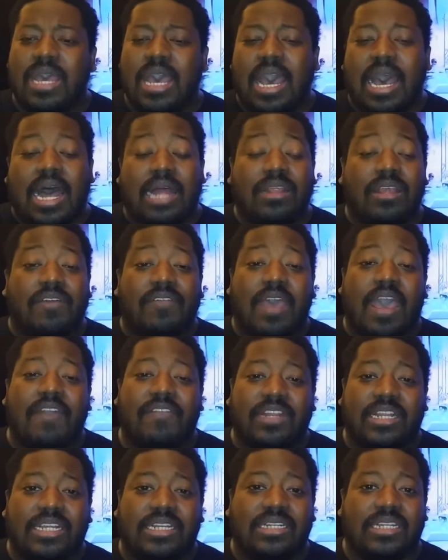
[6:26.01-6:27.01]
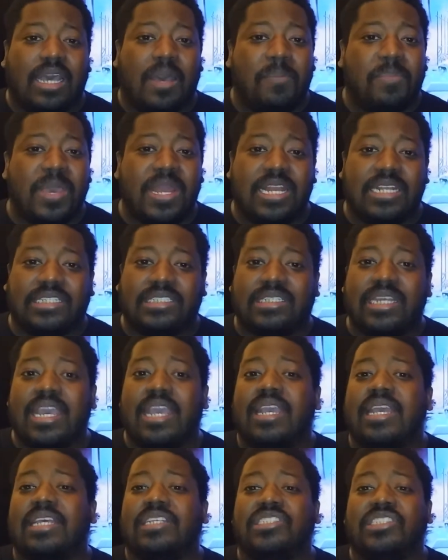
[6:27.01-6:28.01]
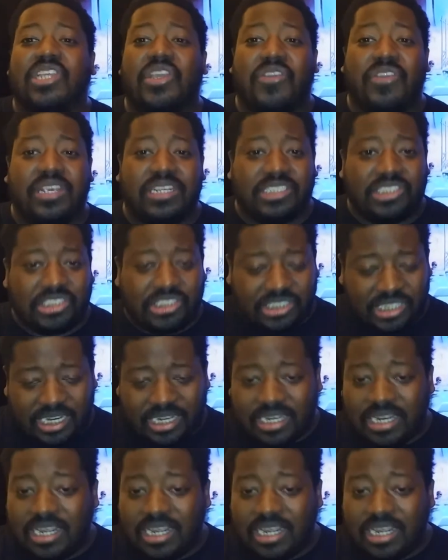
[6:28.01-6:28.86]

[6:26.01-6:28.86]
I love Evelyn. Her pin and stare is scary as shit.